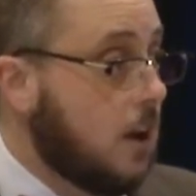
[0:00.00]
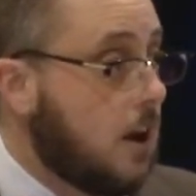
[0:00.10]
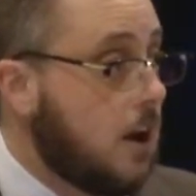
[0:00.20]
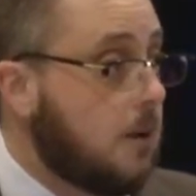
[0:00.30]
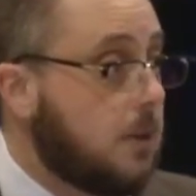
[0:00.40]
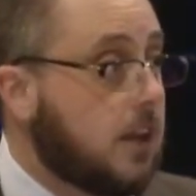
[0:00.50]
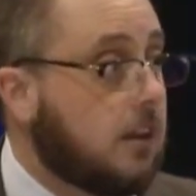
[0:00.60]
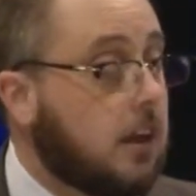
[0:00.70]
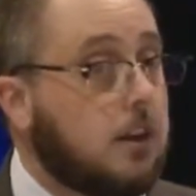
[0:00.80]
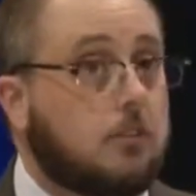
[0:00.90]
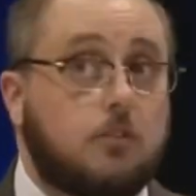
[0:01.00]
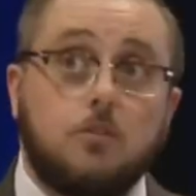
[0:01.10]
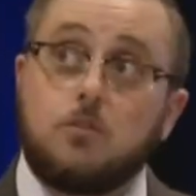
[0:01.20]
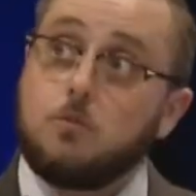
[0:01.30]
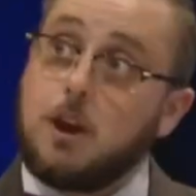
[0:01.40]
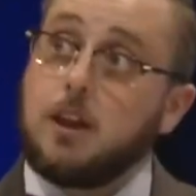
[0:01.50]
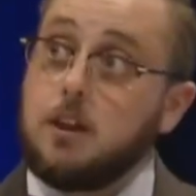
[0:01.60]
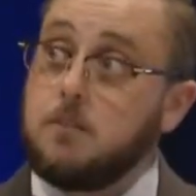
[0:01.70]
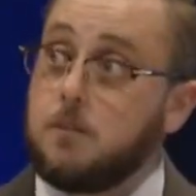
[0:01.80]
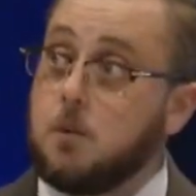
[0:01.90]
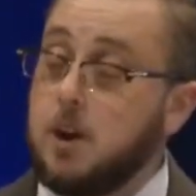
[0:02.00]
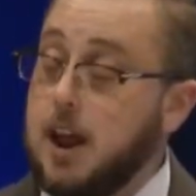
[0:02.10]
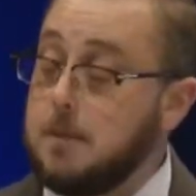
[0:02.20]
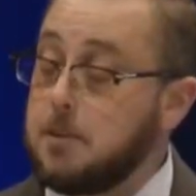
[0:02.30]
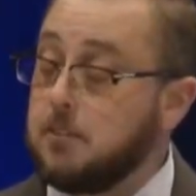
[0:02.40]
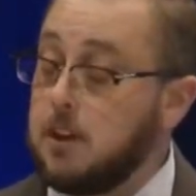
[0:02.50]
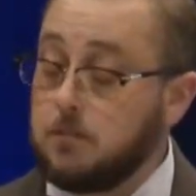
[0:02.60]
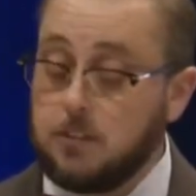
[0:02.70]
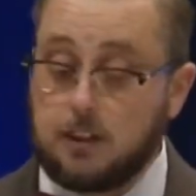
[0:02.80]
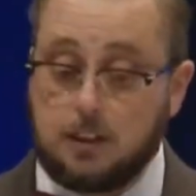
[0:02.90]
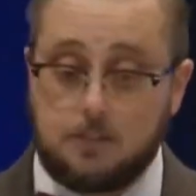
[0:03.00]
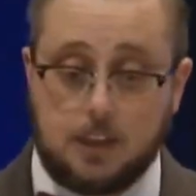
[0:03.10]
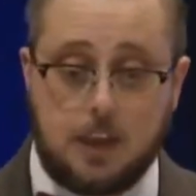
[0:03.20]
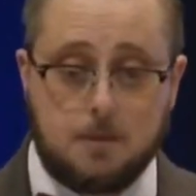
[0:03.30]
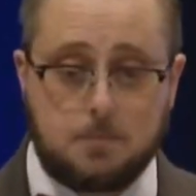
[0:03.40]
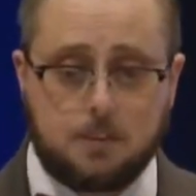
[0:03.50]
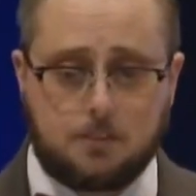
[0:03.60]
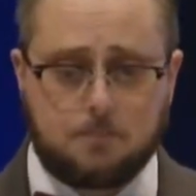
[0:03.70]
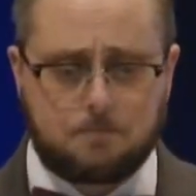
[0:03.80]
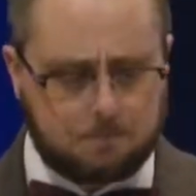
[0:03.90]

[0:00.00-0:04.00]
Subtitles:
and getting students ready for what happens after they leave the campus.